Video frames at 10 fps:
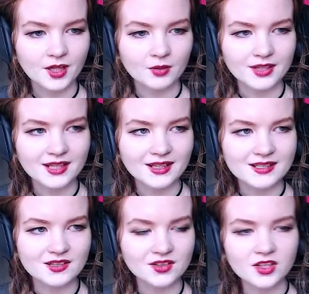Oh, well that
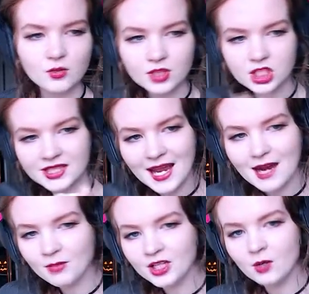lasted long. You were just
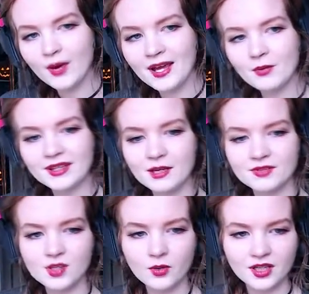hammering away while that
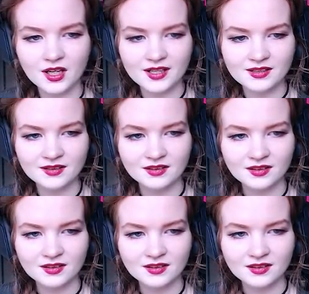was going on?